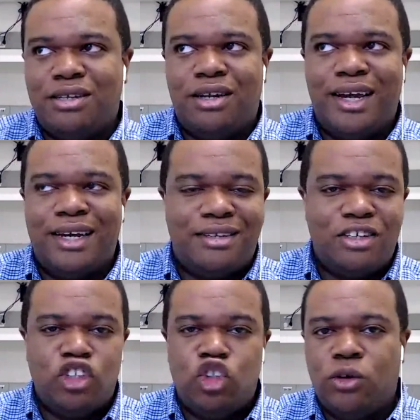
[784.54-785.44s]
leg
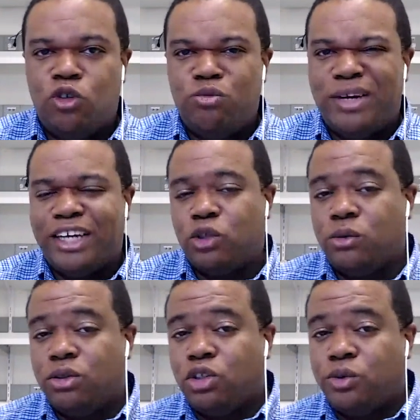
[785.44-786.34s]
syndrome natural
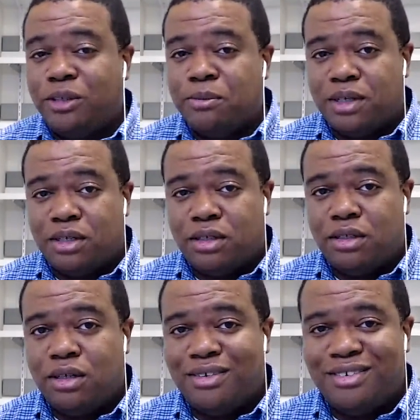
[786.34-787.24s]
treatment
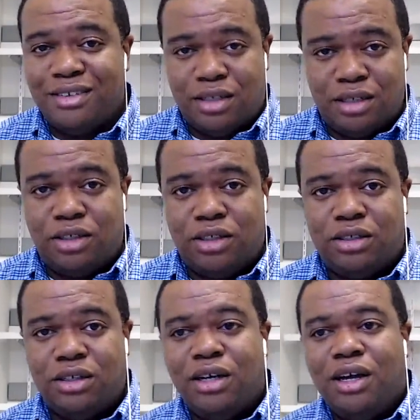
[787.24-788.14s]
niche
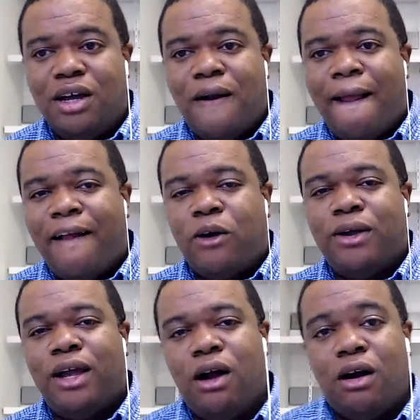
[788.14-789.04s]
and
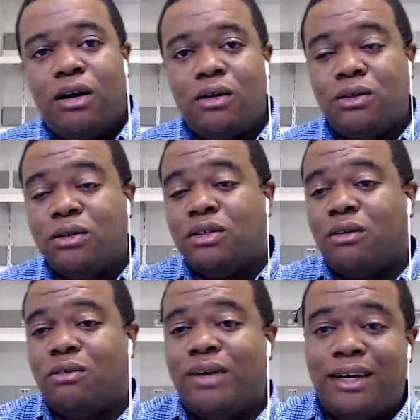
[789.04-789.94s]
create articles
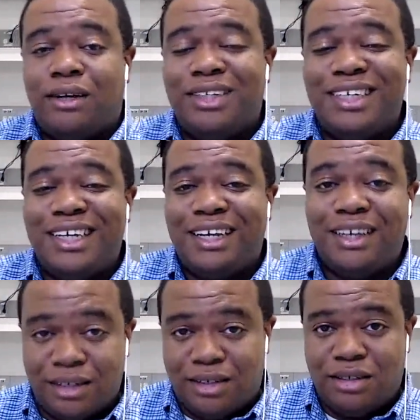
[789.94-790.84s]
around
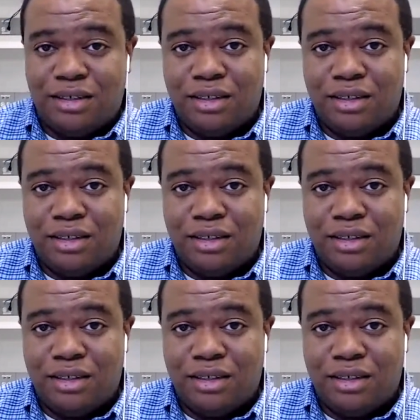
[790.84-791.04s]
it.